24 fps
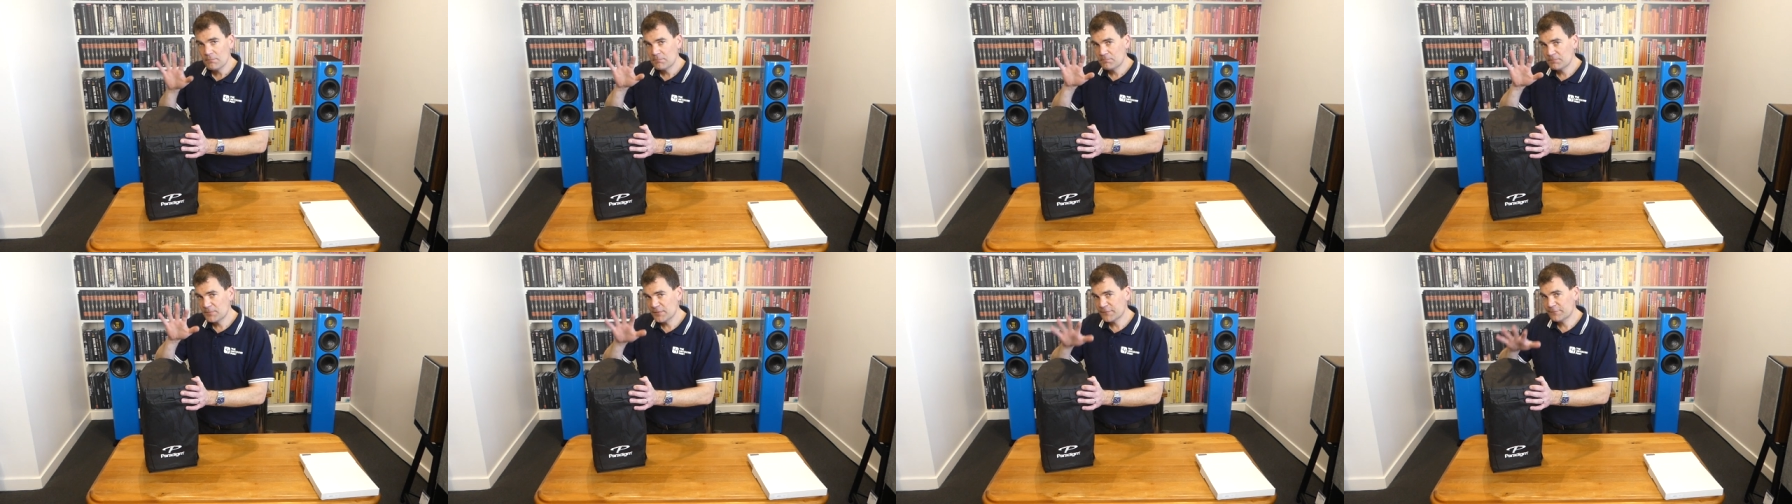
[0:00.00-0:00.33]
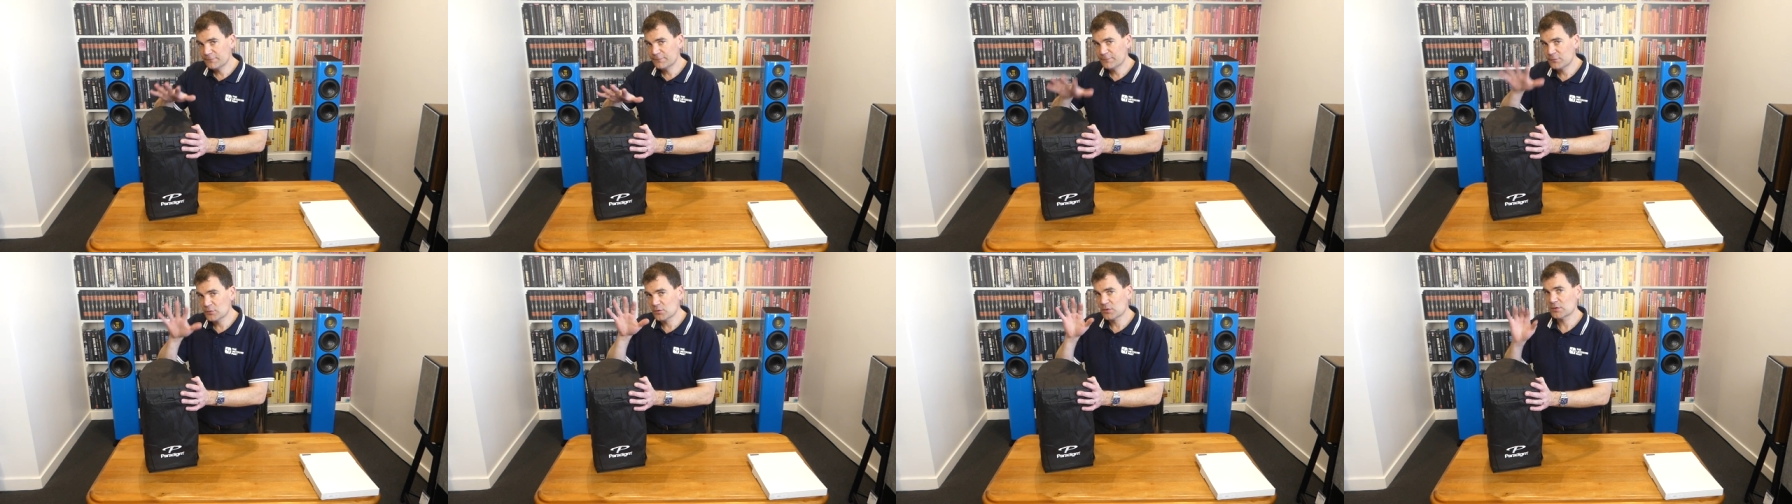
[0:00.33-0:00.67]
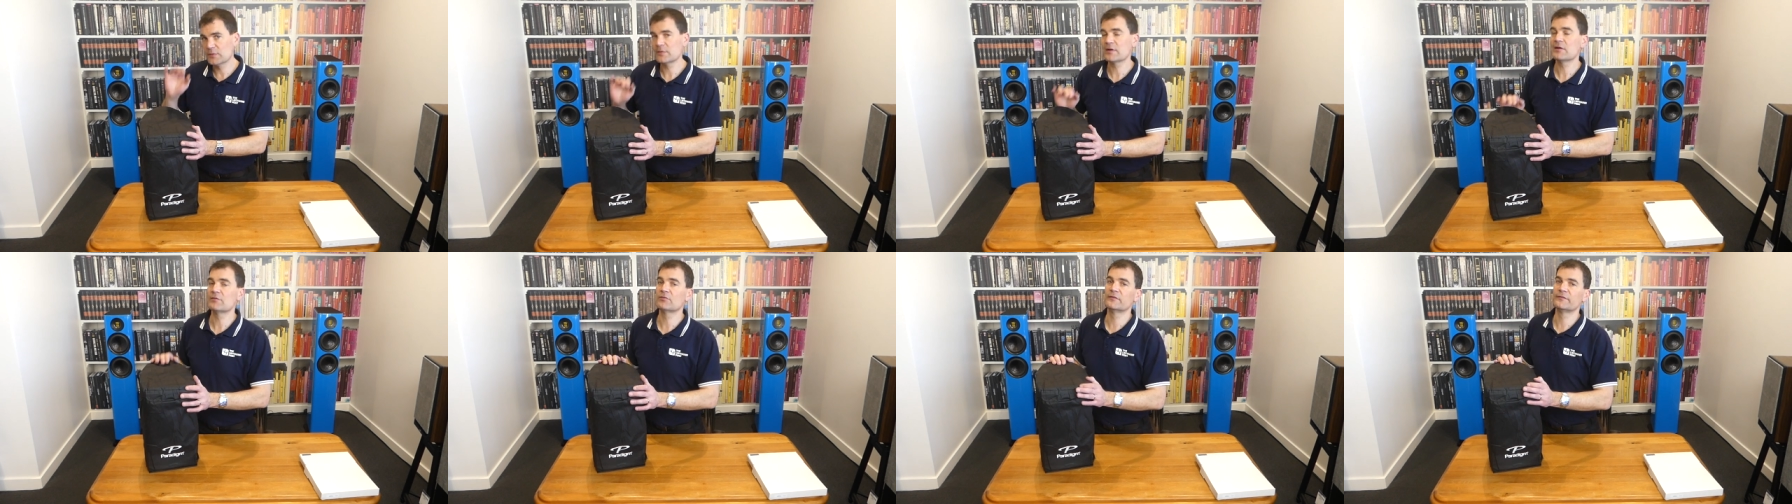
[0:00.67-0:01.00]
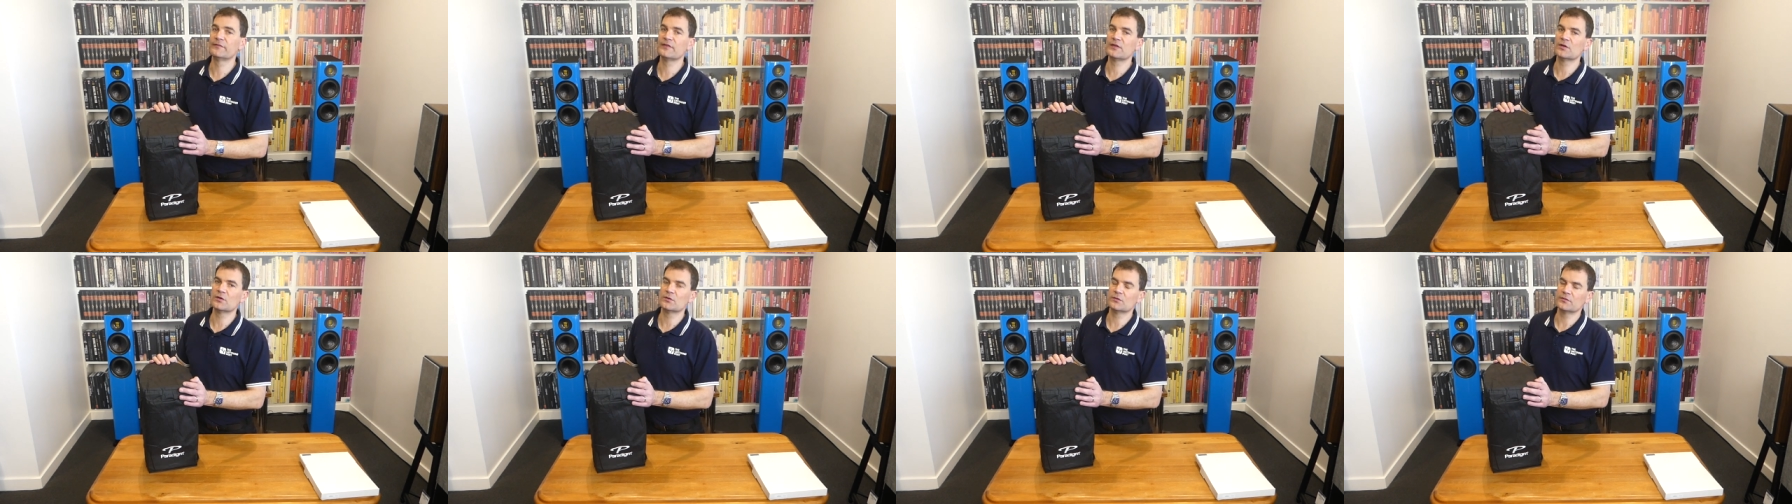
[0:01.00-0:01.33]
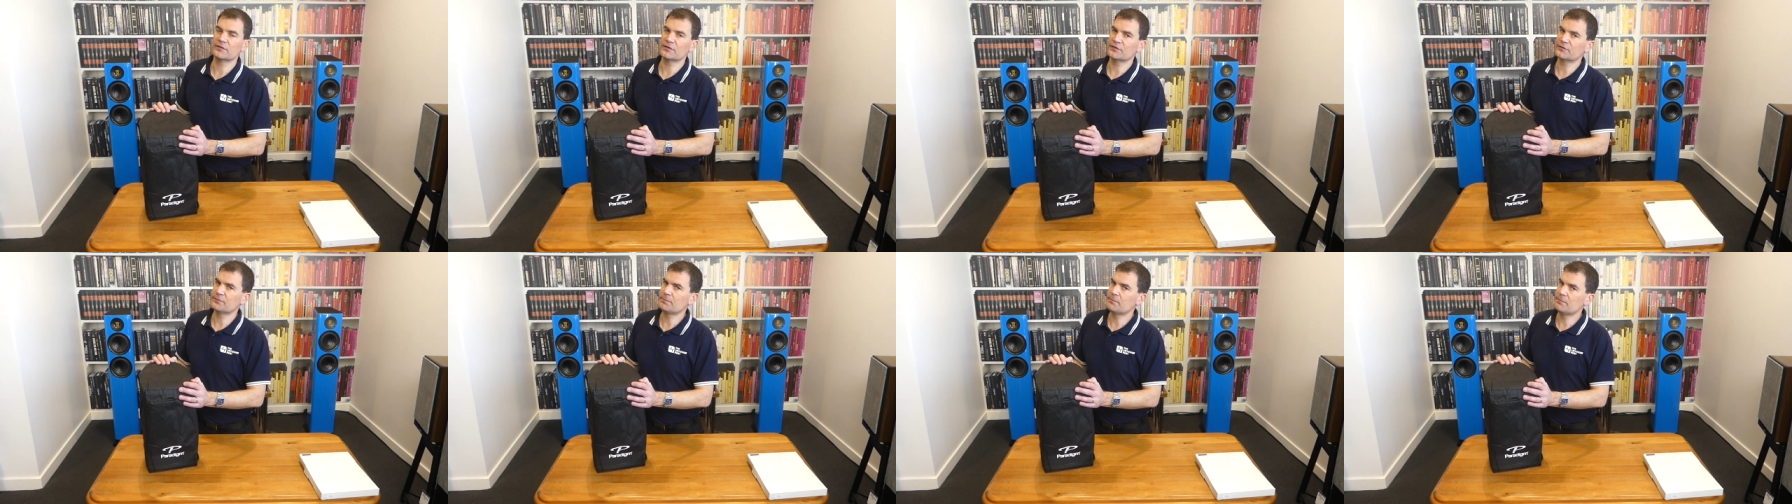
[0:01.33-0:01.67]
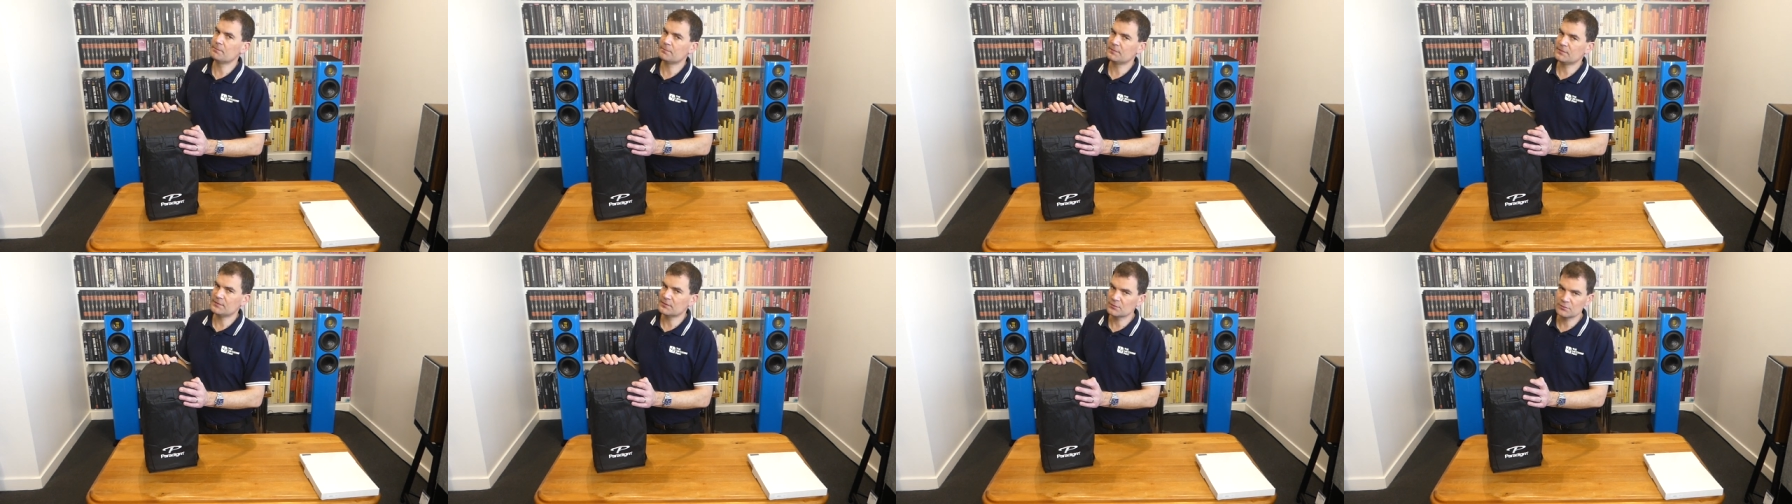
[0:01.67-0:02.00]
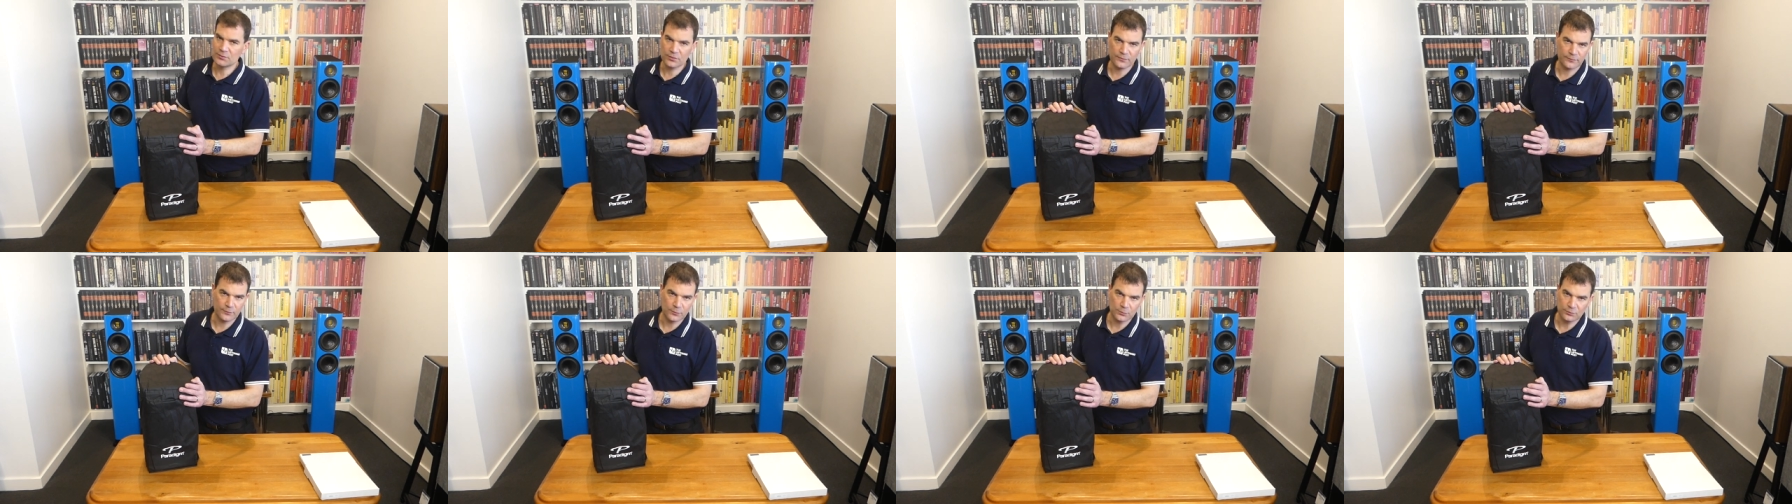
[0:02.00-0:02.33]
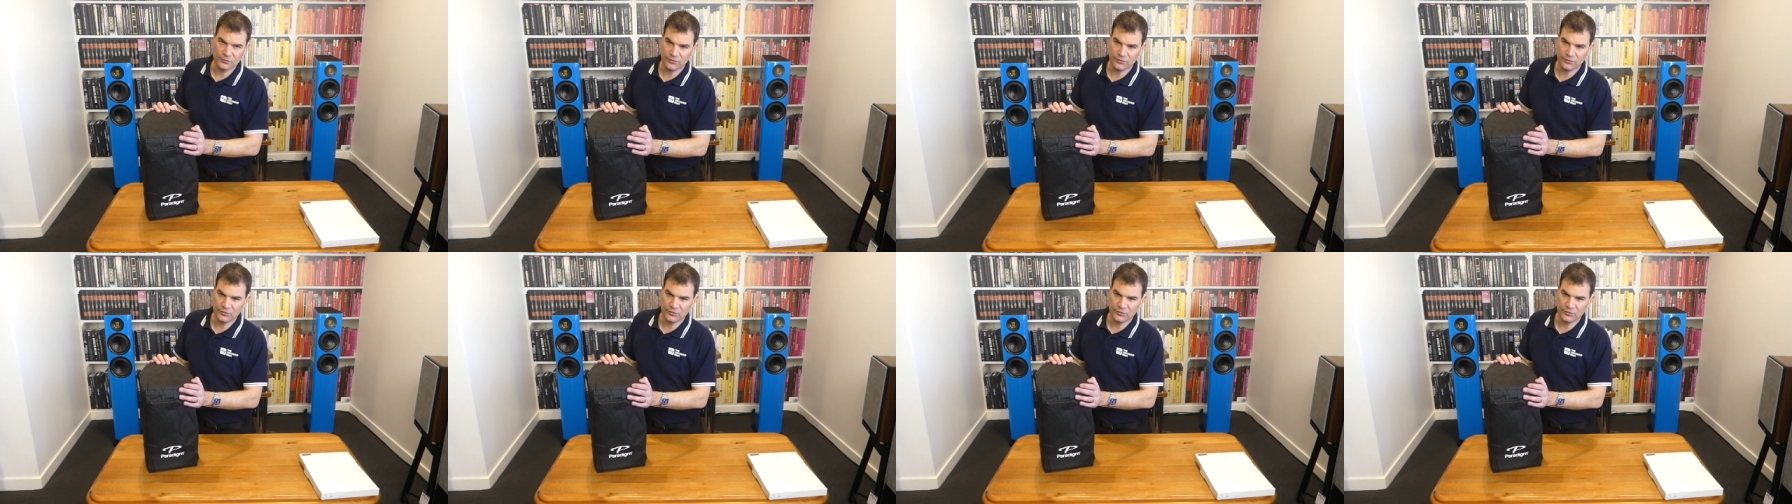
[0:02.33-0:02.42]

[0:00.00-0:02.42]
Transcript: before we reveal this beautiful